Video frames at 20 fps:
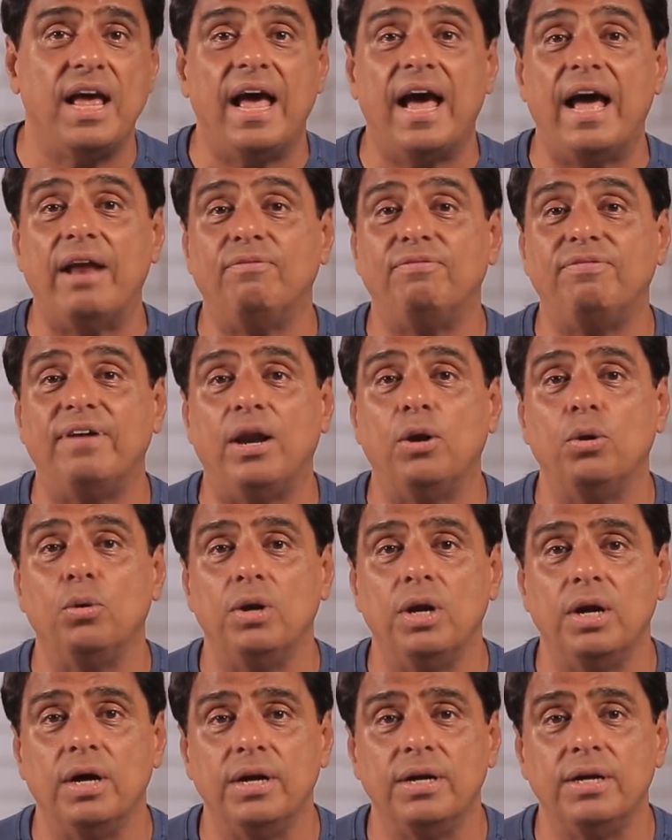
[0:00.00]
and fellow
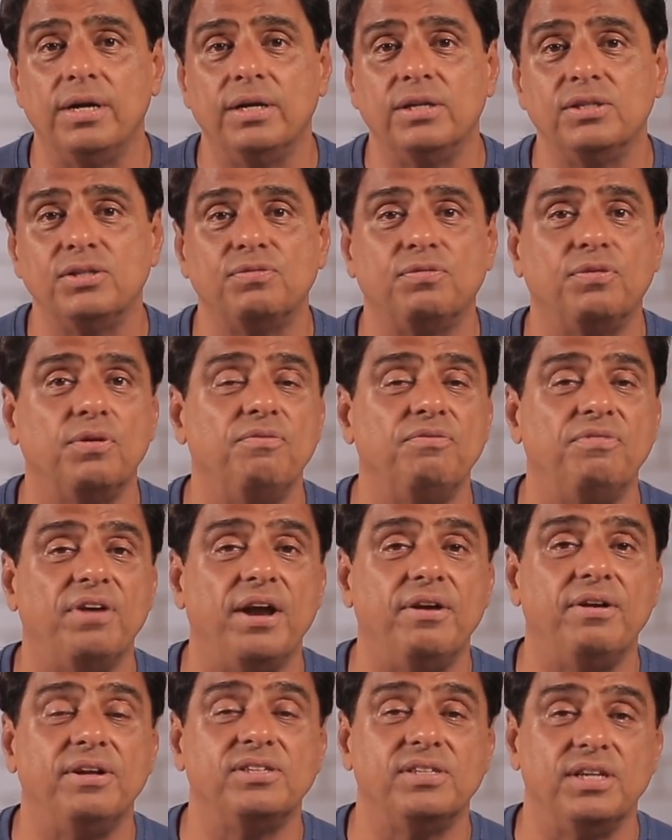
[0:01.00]
learners from
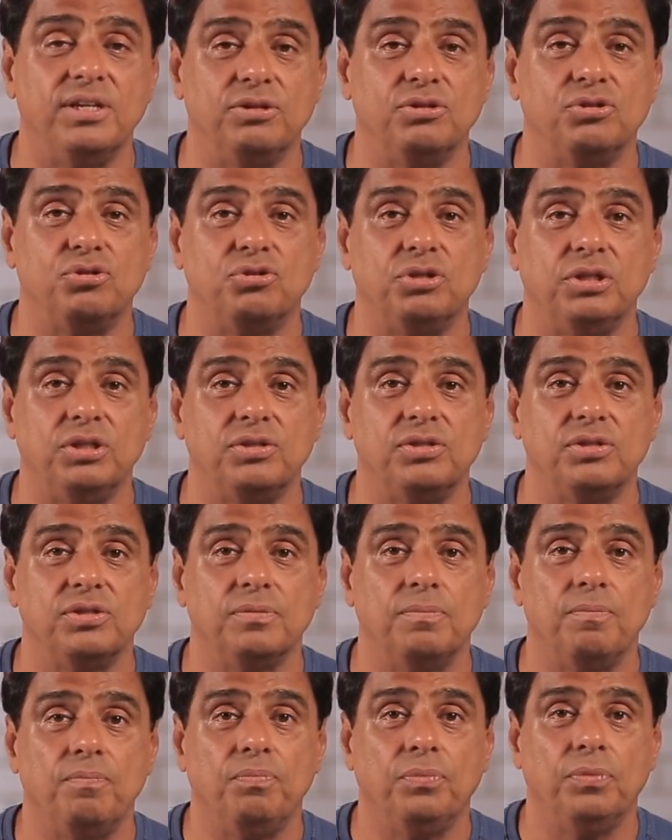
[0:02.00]
various industries.